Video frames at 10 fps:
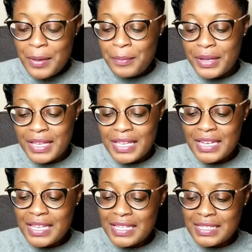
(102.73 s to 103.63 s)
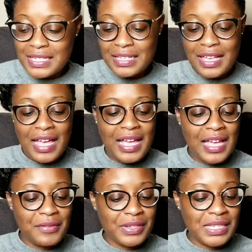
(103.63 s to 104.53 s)
But in it,
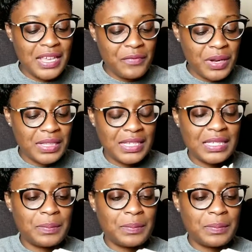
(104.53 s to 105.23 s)
I received one of these